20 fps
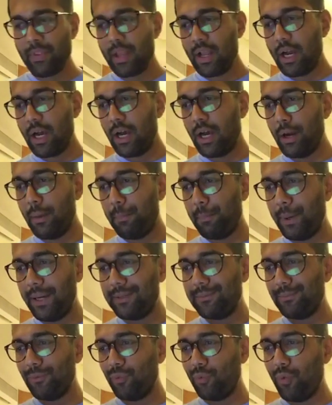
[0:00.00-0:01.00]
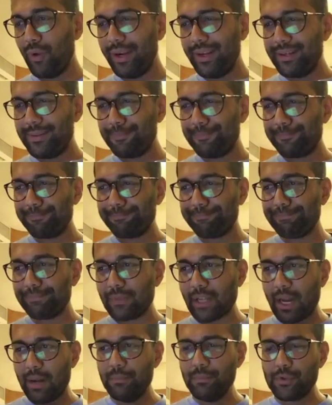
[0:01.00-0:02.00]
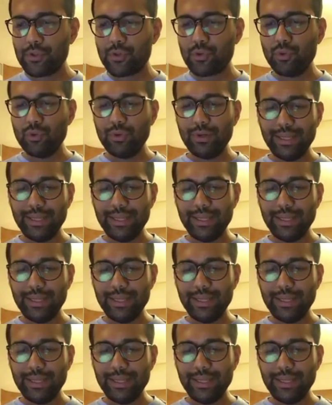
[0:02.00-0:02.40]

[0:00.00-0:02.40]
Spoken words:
But what it comes to